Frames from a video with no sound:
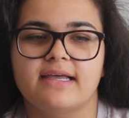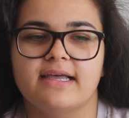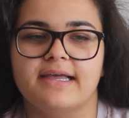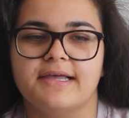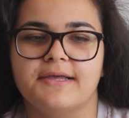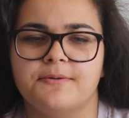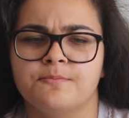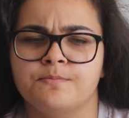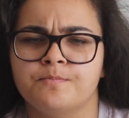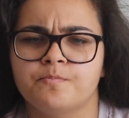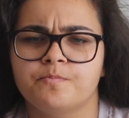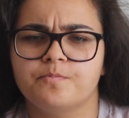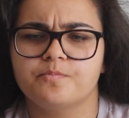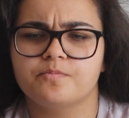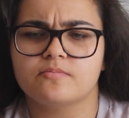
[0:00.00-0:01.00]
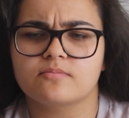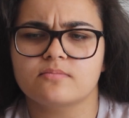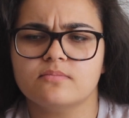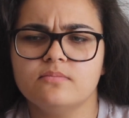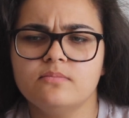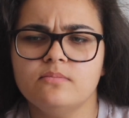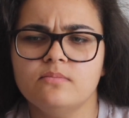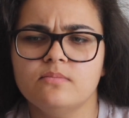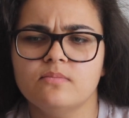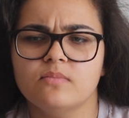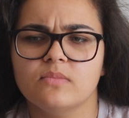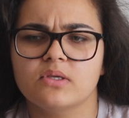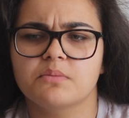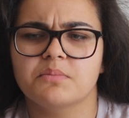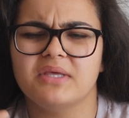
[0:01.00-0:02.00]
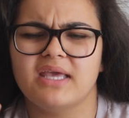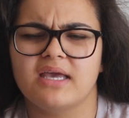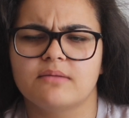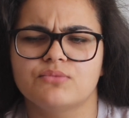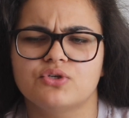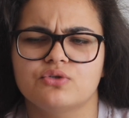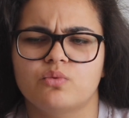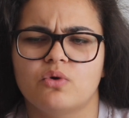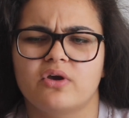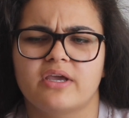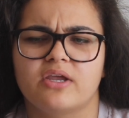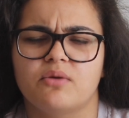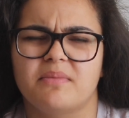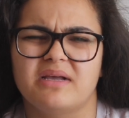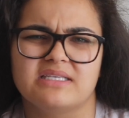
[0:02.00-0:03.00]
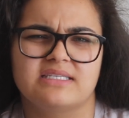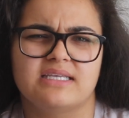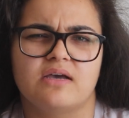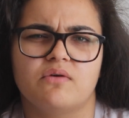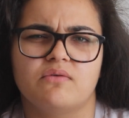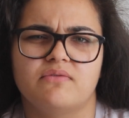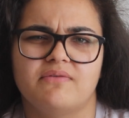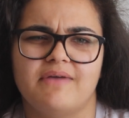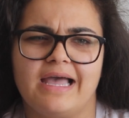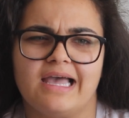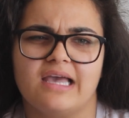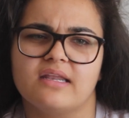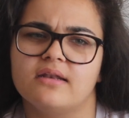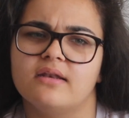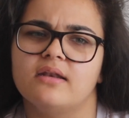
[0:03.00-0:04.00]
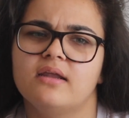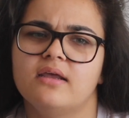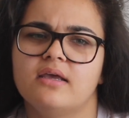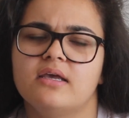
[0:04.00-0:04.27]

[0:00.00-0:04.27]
But yeah, I'm just working on myself and